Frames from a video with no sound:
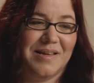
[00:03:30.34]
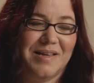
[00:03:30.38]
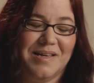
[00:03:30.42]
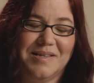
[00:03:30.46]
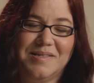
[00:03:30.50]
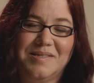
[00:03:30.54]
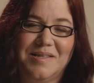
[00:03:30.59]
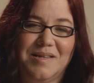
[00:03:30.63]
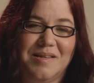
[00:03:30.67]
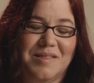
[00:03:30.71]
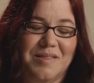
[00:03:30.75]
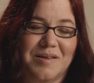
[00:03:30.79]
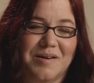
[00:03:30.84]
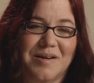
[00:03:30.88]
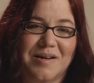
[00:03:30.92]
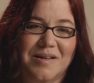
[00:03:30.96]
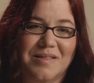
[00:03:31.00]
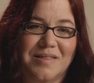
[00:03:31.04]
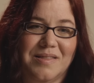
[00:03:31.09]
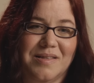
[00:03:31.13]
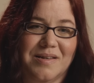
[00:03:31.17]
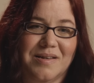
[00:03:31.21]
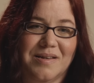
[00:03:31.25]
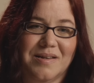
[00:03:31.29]
I guess they
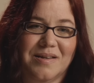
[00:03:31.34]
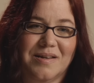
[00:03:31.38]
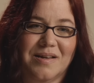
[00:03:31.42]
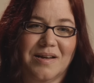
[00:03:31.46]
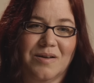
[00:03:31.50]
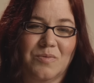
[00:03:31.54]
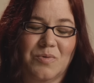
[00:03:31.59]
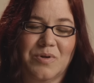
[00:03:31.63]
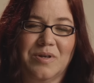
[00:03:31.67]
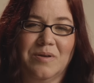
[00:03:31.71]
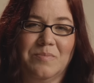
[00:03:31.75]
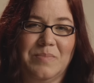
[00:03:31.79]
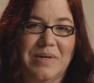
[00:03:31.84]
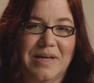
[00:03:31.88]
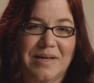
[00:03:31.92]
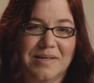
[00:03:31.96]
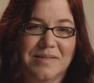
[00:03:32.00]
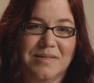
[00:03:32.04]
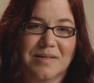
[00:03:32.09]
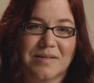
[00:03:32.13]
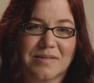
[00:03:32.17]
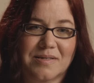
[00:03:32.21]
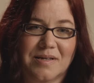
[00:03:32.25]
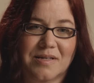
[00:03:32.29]
thought that I wouldn't be
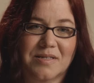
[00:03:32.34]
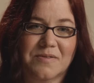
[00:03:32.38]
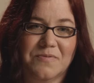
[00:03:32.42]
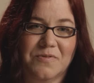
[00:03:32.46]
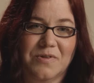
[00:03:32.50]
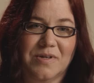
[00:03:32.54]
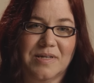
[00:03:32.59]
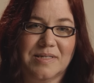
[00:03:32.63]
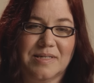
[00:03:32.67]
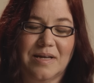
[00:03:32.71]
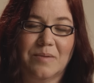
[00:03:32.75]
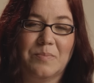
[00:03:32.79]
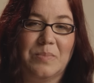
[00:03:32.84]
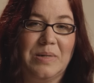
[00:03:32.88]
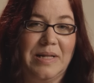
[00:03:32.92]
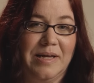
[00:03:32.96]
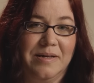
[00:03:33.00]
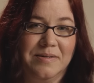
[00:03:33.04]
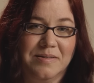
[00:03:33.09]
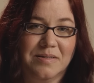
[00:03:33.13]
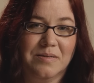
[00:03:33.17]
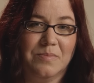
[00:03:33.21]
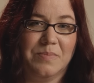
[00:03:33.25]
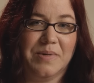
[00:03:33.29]
as successful as I
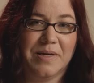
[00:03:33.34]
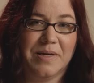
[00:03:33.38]
planned to